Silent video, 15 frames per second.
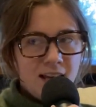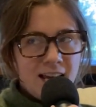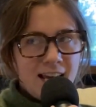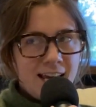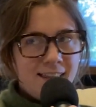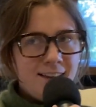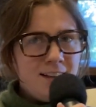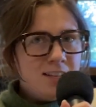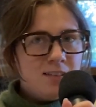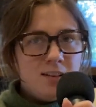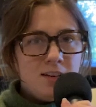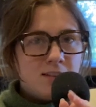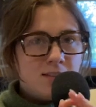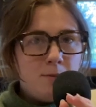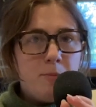And then
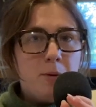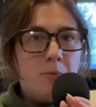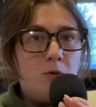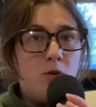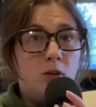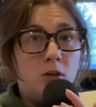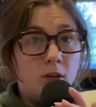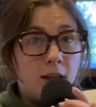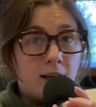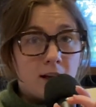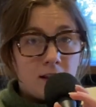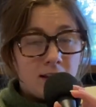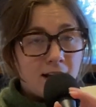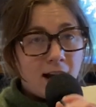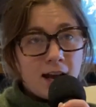some people are like
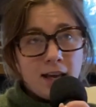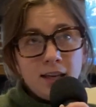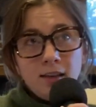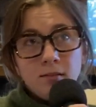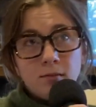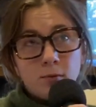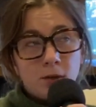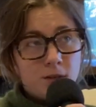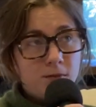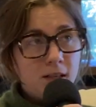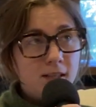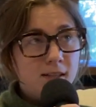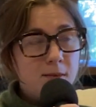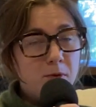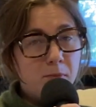I, whenever I
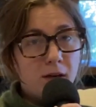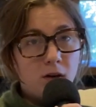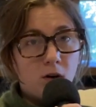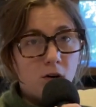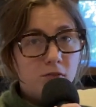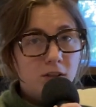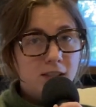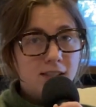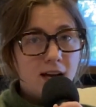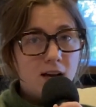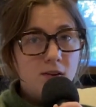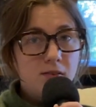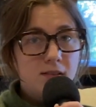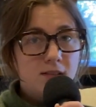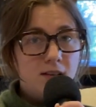sleep at my girlfriend's
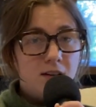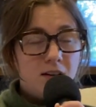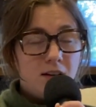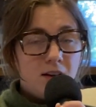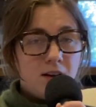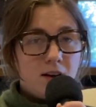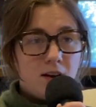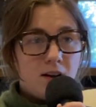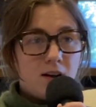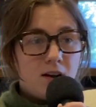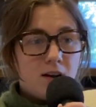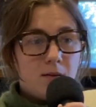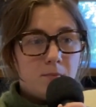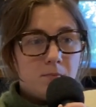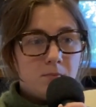house,
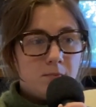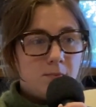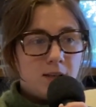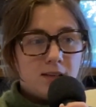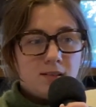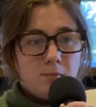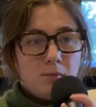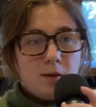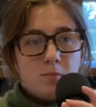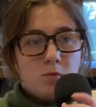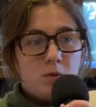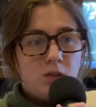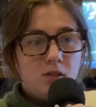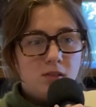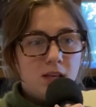like sometimes
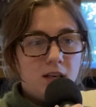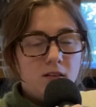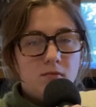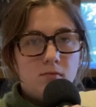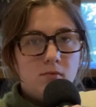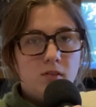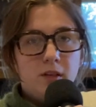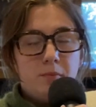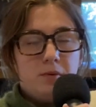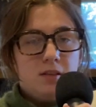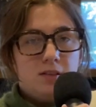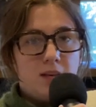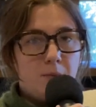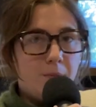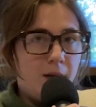we just like sleep in the
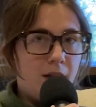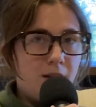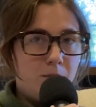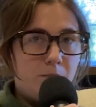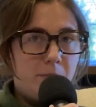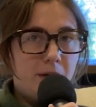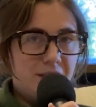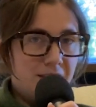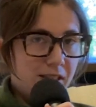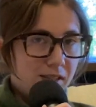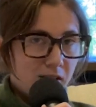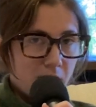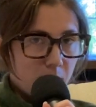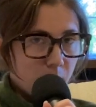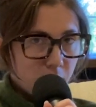same bed because that's
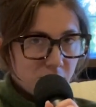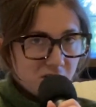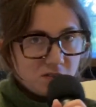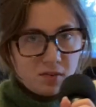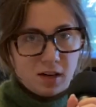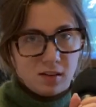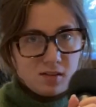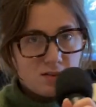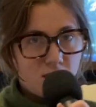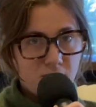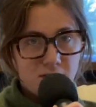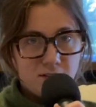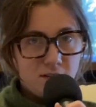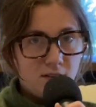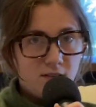like, we're just friends,
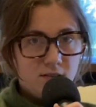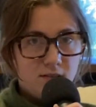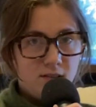obviously.